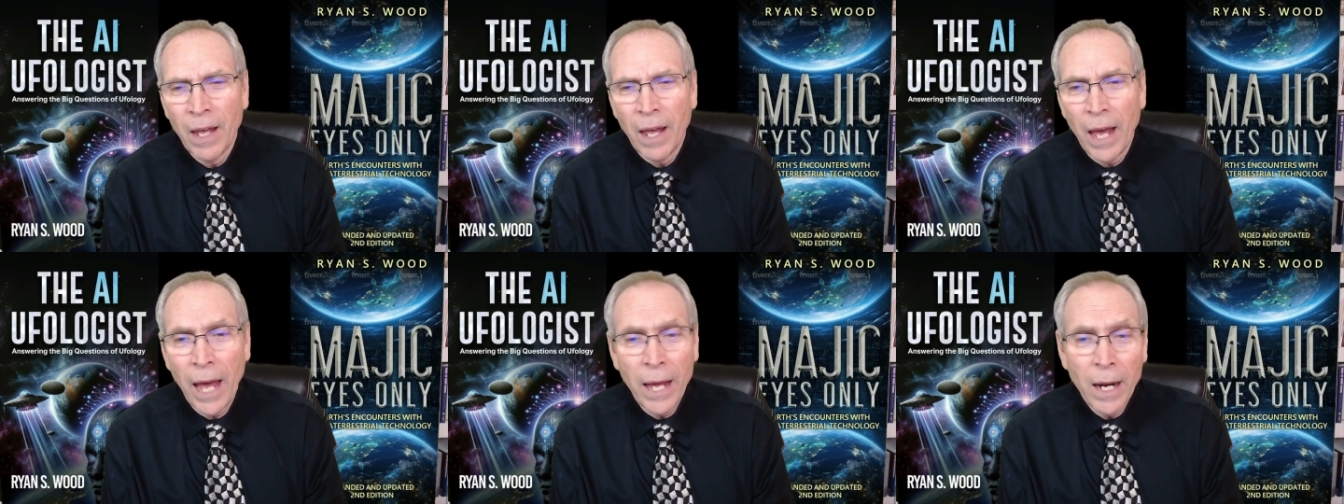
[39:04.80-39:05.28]

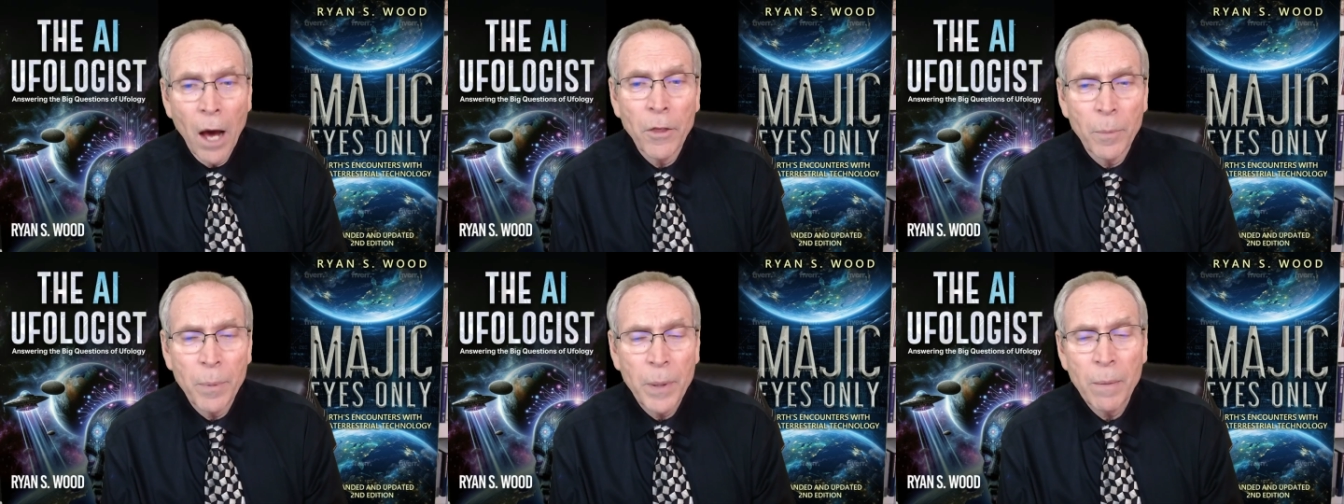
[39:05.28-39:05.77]
and other
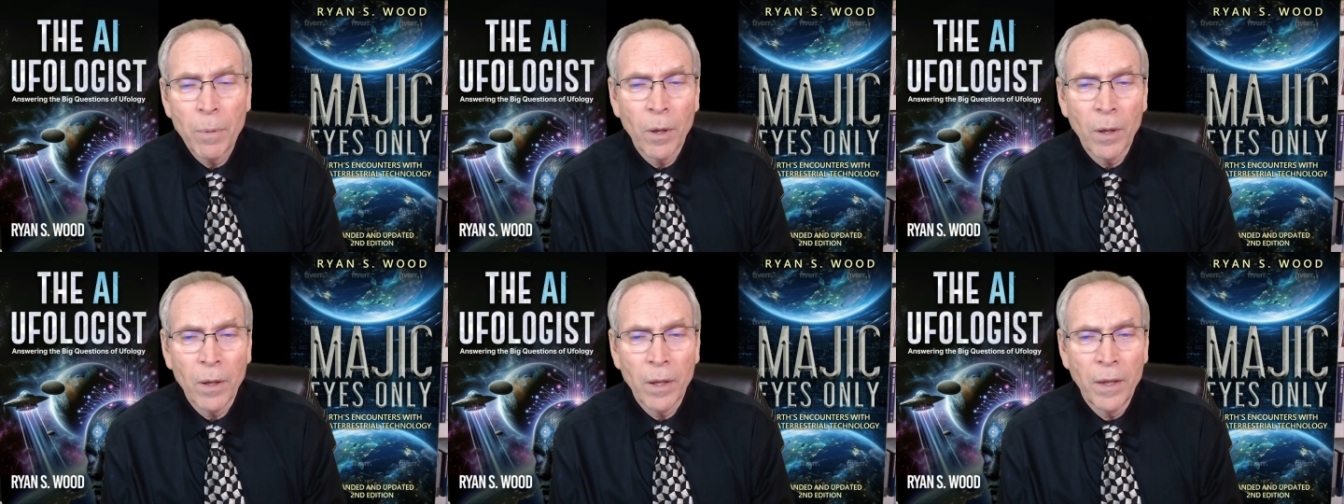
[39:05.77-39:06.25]

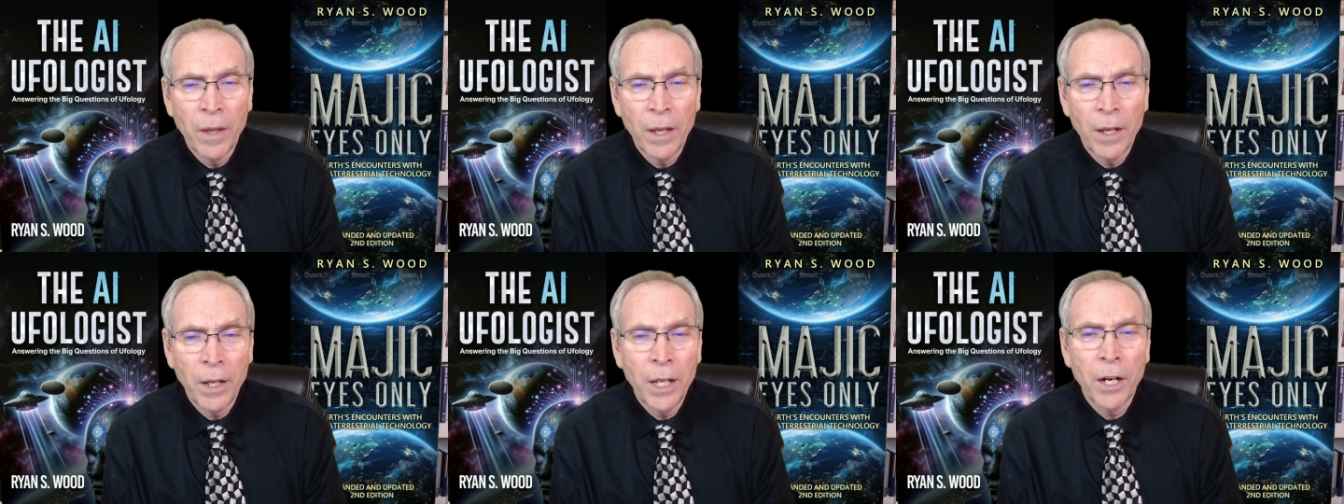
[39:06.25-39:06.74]
people
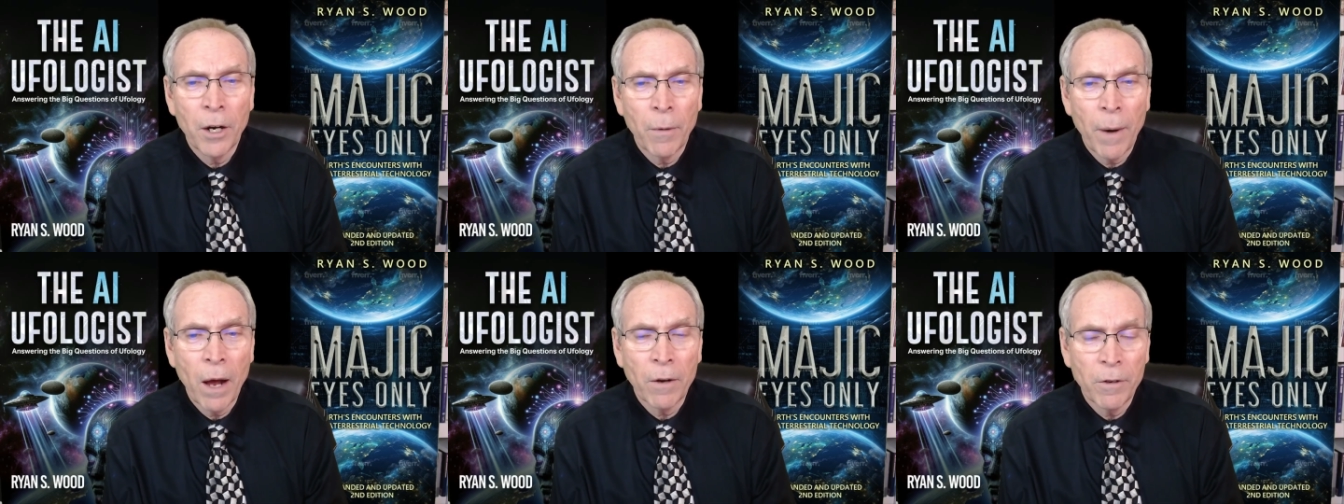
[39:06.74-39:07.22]
in and
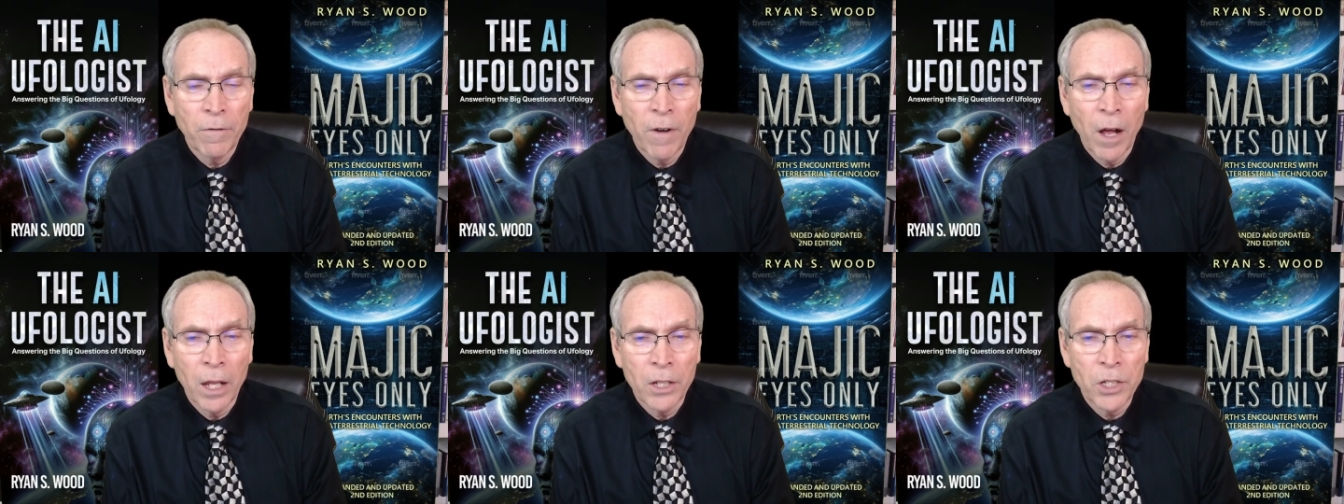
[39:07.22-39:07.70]
around
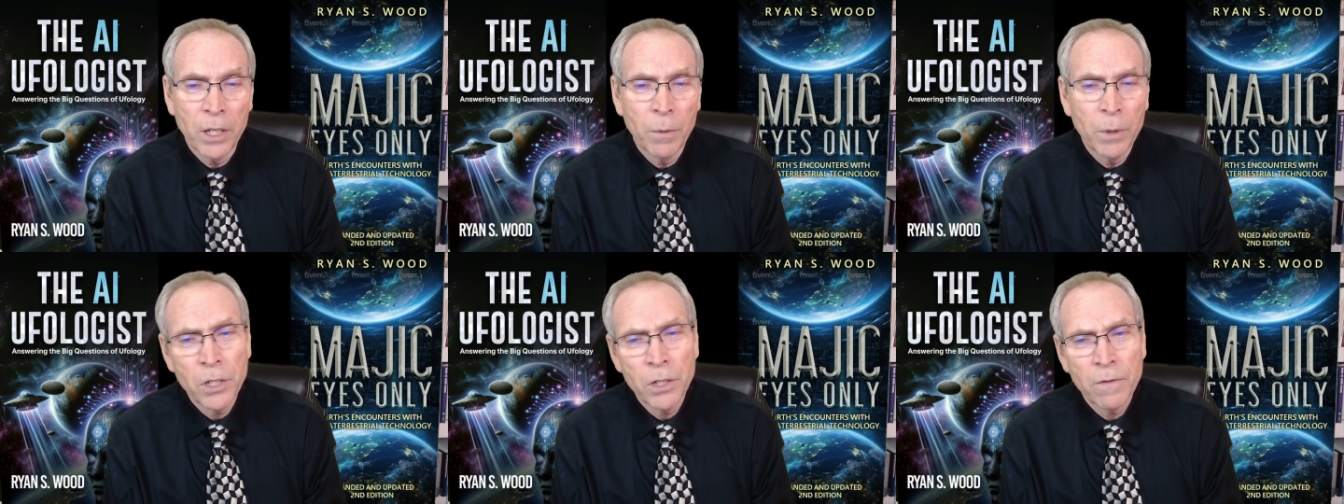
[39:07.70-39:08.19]
ufology,
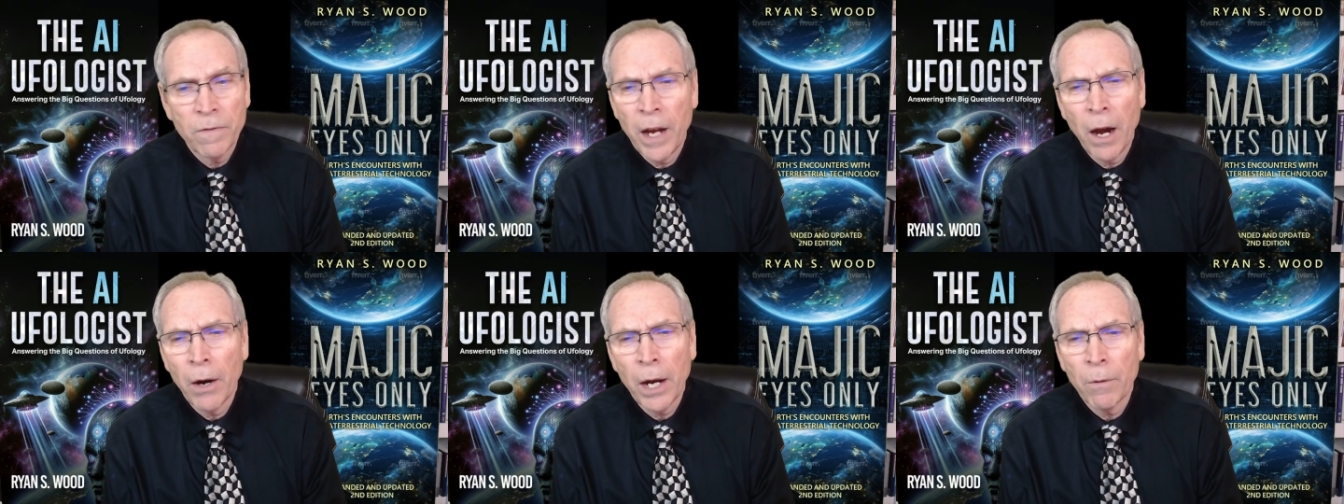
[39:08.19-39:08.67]
which is
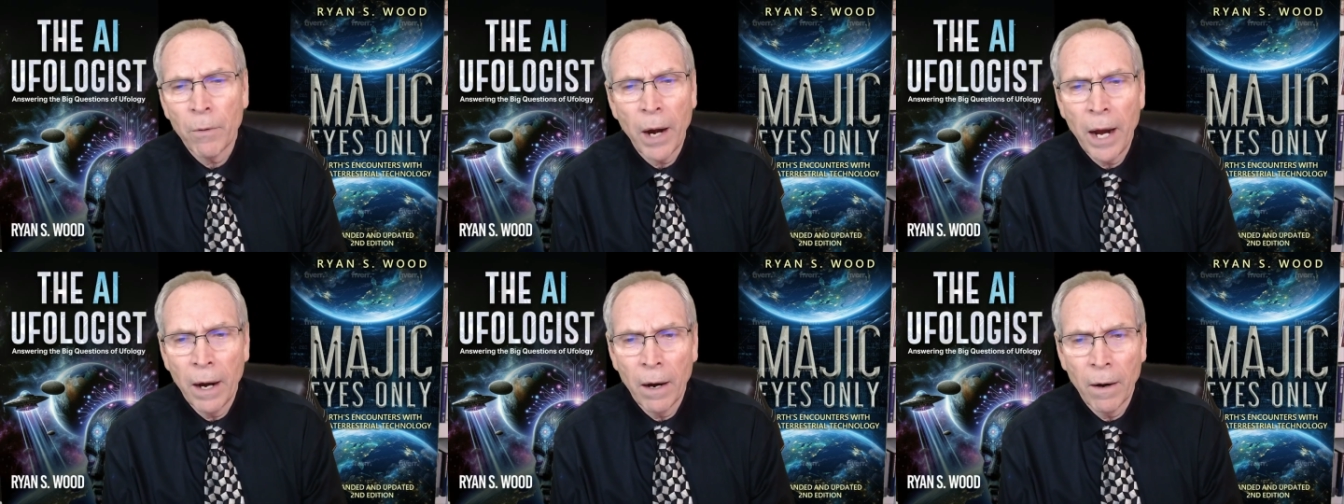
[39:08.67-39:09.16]
very
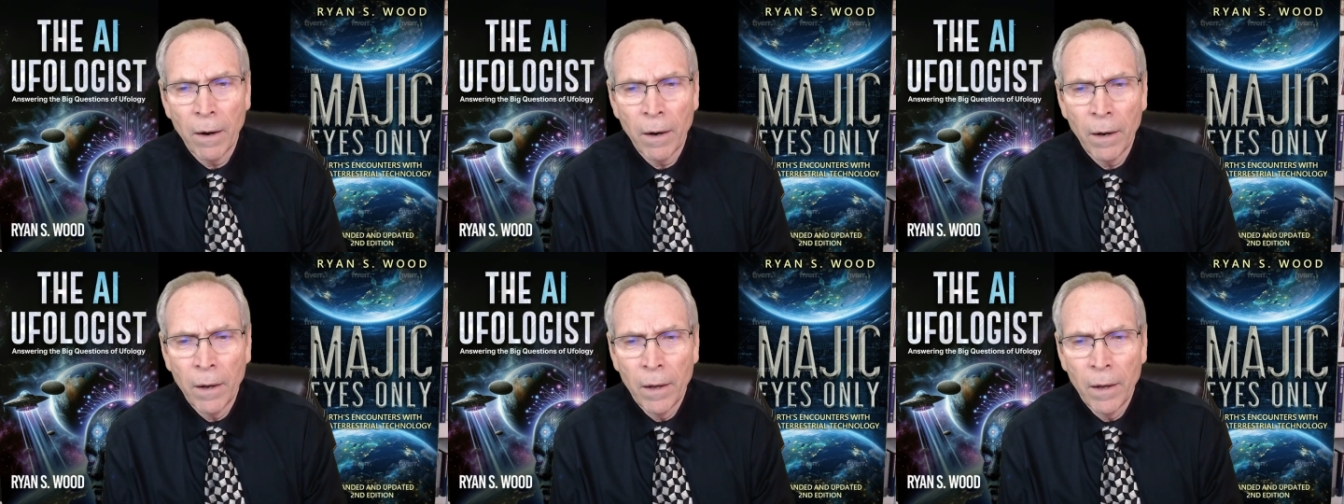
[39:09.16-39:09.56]
rare.